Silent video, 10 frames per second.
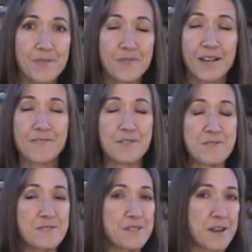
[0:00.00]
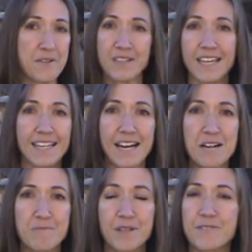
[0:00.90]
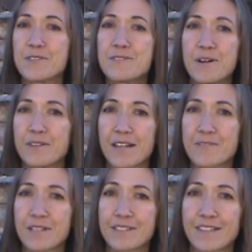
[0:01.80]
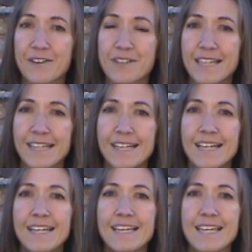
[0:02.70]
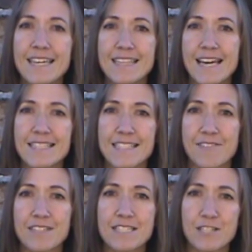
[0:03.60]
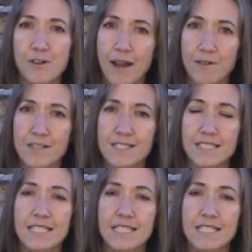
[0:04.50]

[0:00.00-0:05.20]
What if you don't get help? What if you don't get where you're going in that 72 hours?